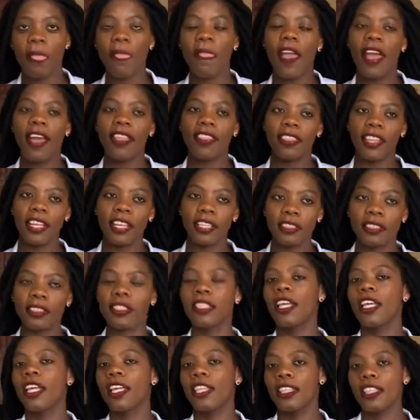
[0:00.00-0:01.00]
And
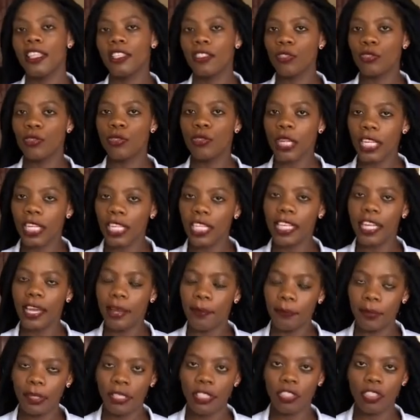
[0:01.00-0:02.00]
then there's usually
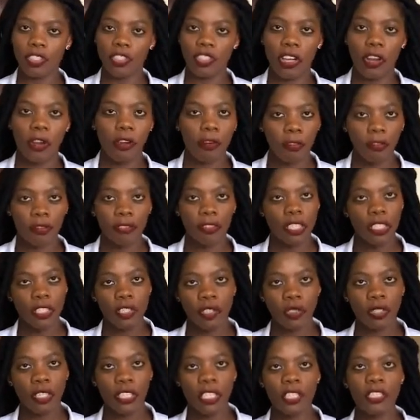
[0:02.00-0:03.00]
a mixture of
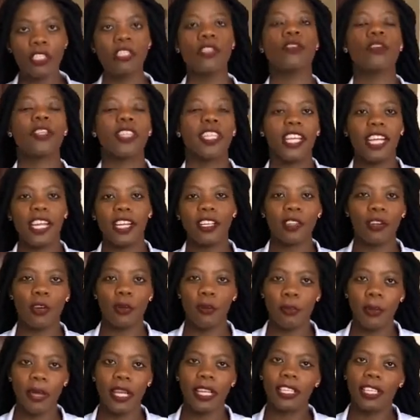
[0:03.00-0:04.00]
insulin, so they can
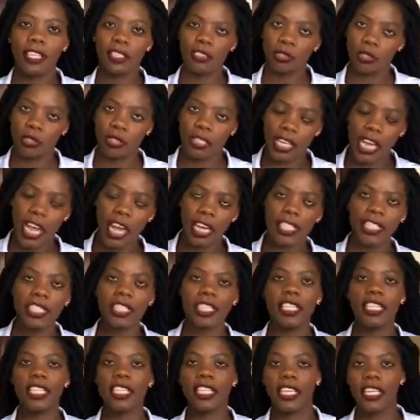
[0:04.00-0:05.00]
combine a short
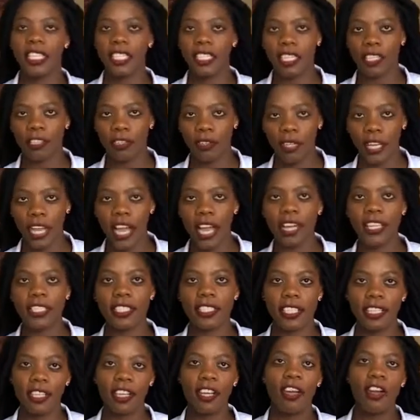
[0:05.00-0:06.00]
acting and a long
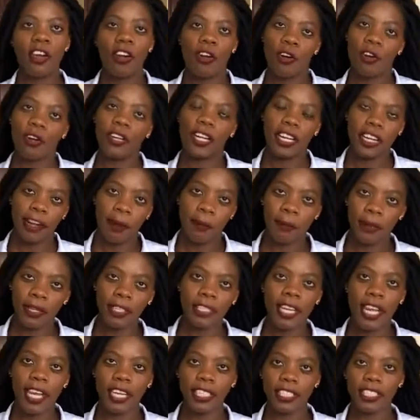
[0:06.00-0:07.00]
acting, or a
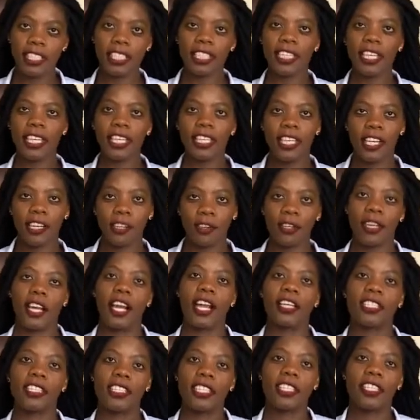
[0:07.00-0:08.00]
rapid acting and a long
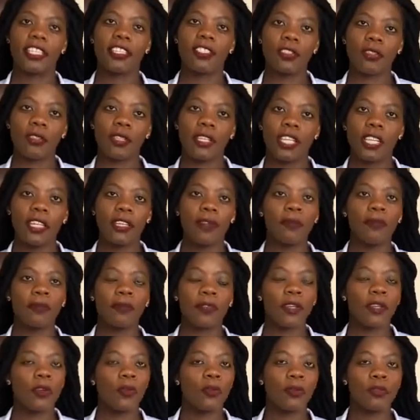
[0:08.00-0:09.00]
acting insulin,
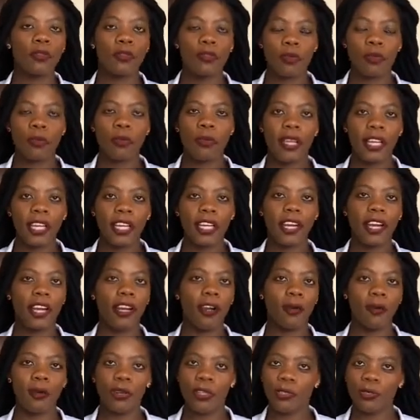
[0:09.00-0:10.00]
to make
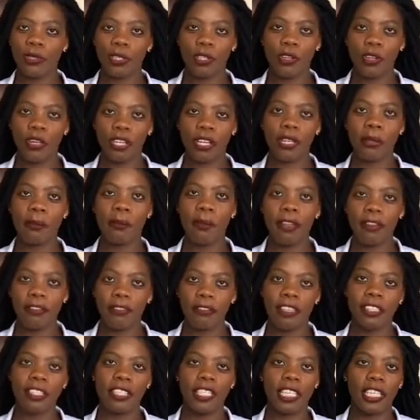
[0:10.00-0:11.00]
what we call
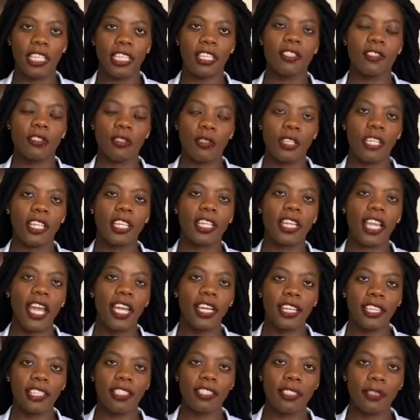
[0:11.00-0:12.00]
biphasic insulin.
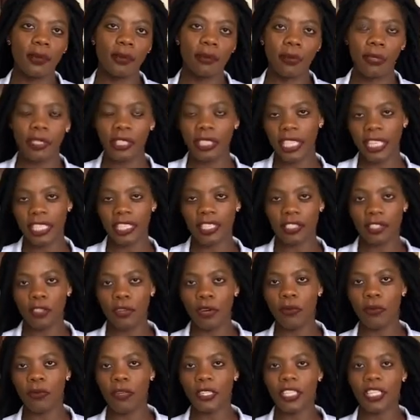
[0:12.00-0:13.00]
An example that is
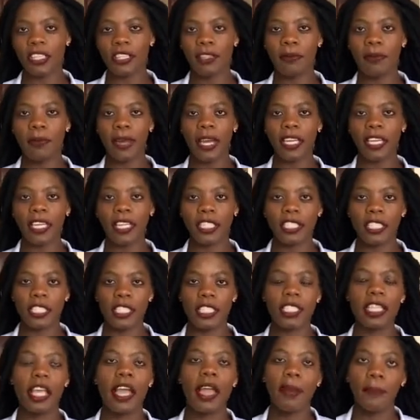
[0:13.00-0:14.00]
common in the market
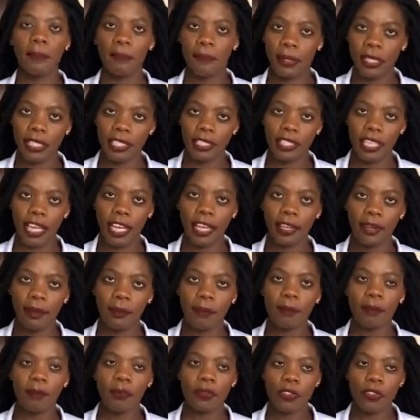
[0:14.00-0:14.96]
is Mixtan.